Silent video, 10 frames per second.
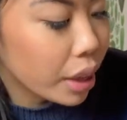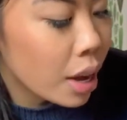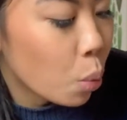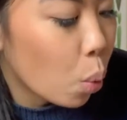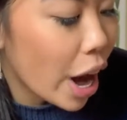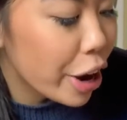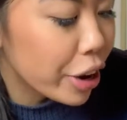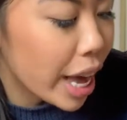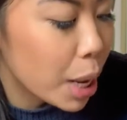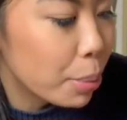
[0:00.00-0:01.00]
wire
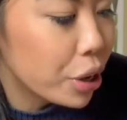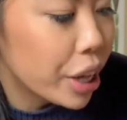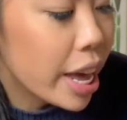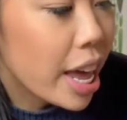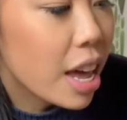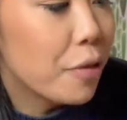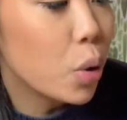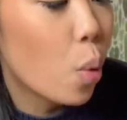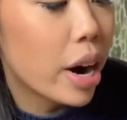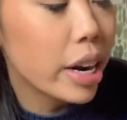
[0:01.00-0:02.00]
cable. If
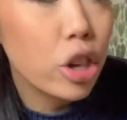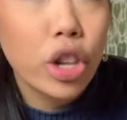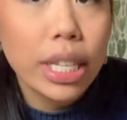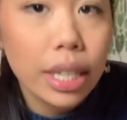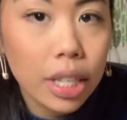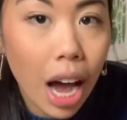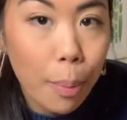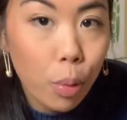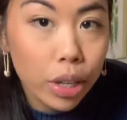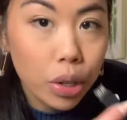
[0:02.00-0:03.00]
you wanted just the
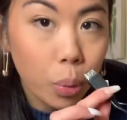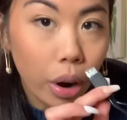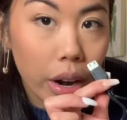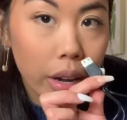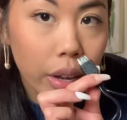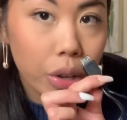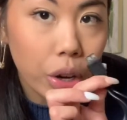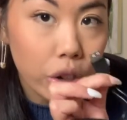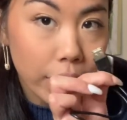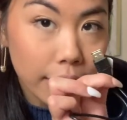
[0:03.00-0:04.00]
top one to work, you
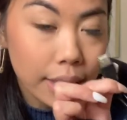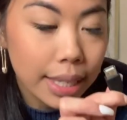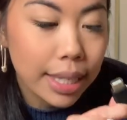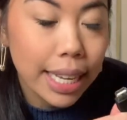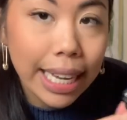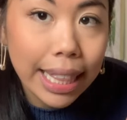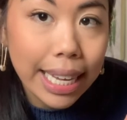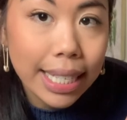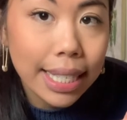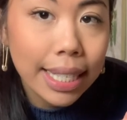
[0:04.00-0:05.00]
could just stick
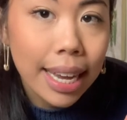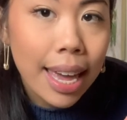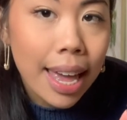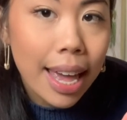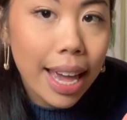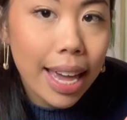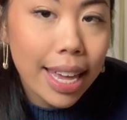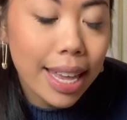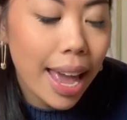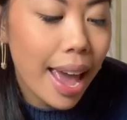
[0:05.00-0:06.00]
this
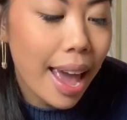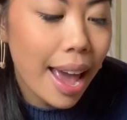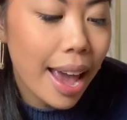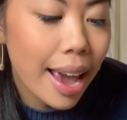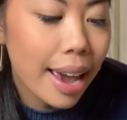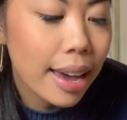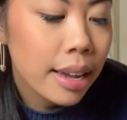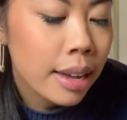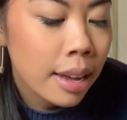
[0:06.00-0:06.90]
in a